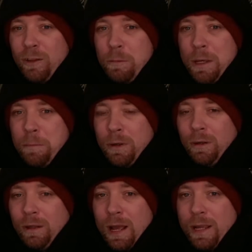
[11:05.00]
to be
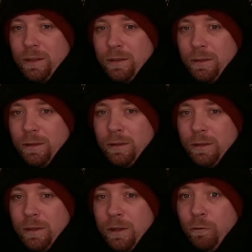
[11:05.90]
polite
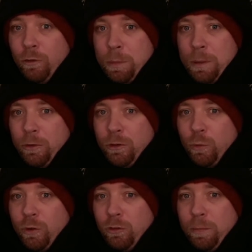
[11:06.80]
for people to
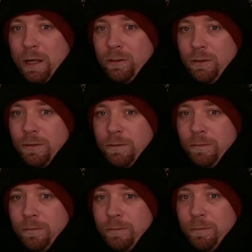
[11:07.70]
respect you.
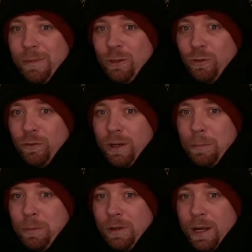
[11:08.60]
Because if you're
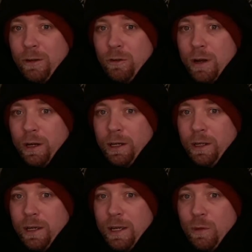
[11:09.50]
not polite, you're not going
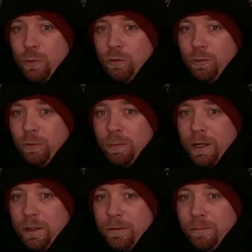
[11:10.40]
to get anyone's
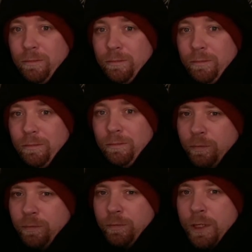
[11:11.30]
respect.
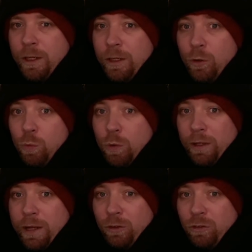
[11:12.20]

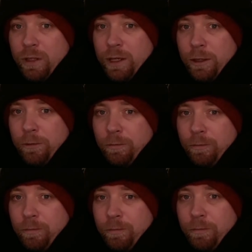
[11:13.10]
One last thing.
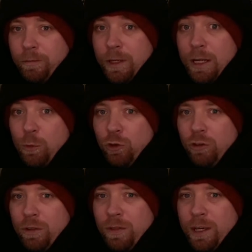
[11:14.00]
I want
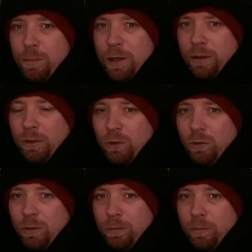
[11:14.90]
you to think about
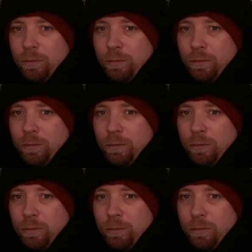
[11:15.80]
this.